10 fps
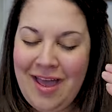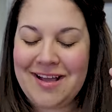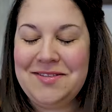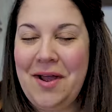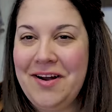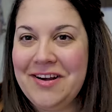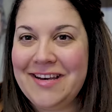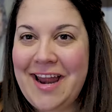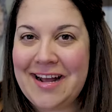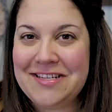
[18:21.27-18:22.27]
it's hard
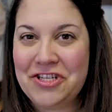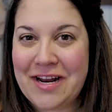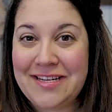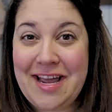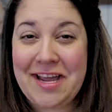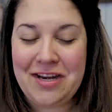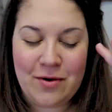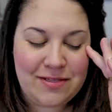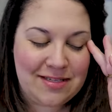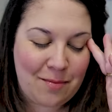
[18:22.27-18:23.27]
not to try to
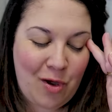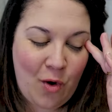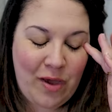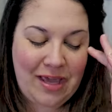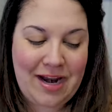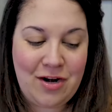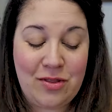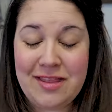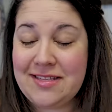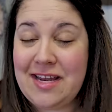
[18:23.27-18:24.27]
diagnose as I'm going, and I know
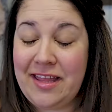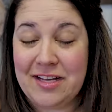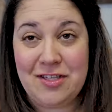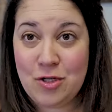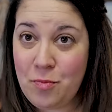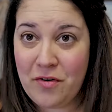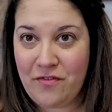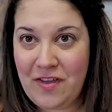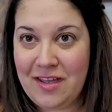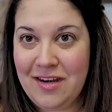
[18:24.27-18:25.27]
that that's not like a super
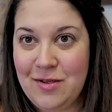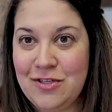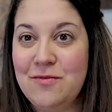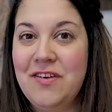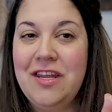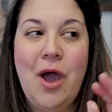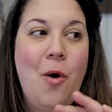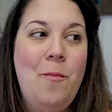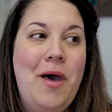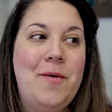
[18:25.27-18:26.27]
fun YouTube
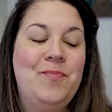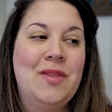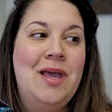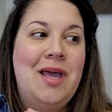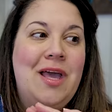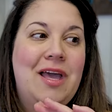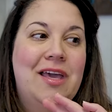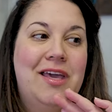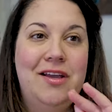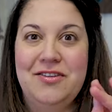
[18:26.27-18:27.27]
video, but
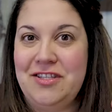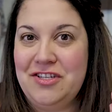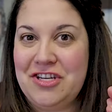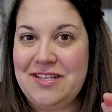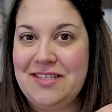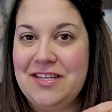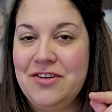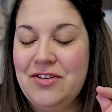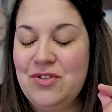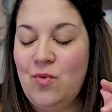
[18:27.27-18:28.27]
here's the gist.
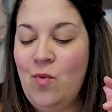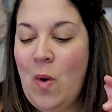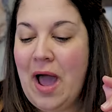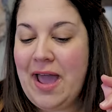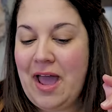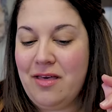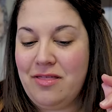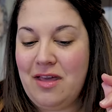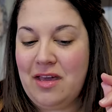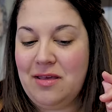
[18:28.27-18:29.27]
Here's why I
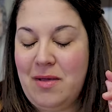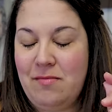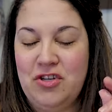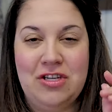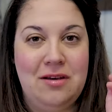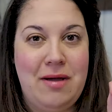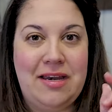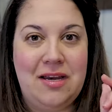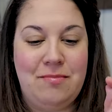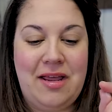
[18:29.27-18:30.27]
think that my machine might
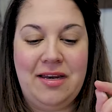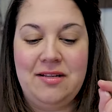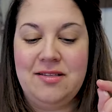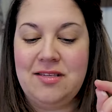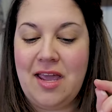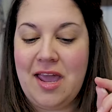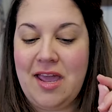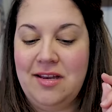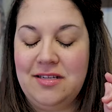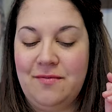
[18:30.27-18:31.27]
need maintenance.
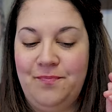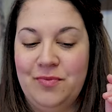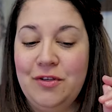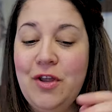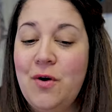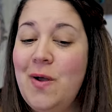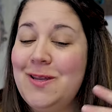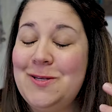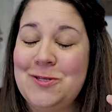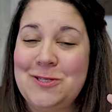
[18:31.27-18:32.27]
And no, I
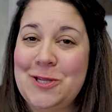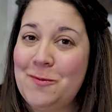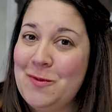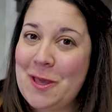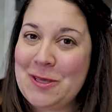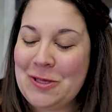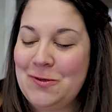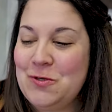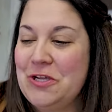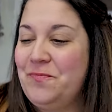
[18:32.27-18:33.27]
didn't just come to that
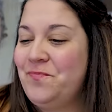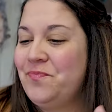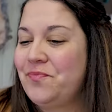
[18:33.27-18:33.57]
conclusion.